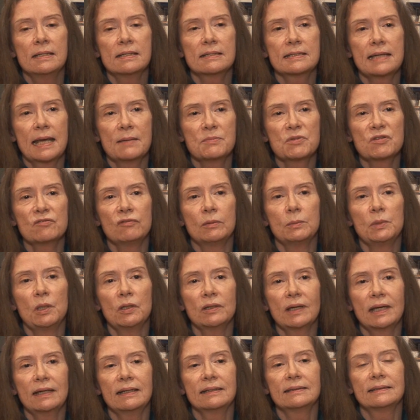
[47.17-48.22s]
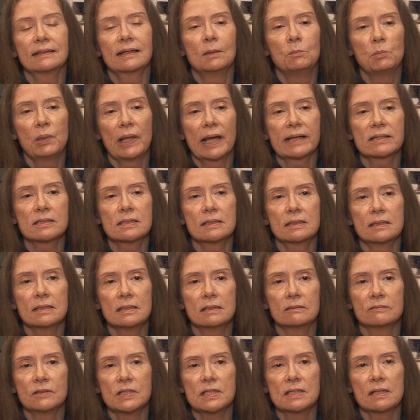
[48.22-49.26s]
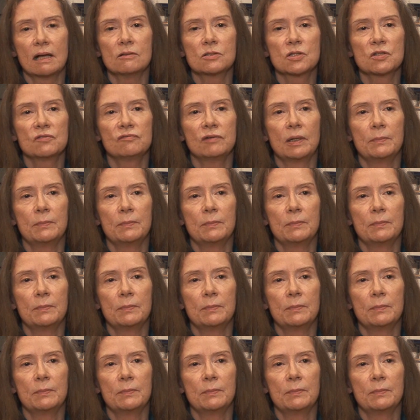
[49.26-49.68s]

stems from looking at the complexity that results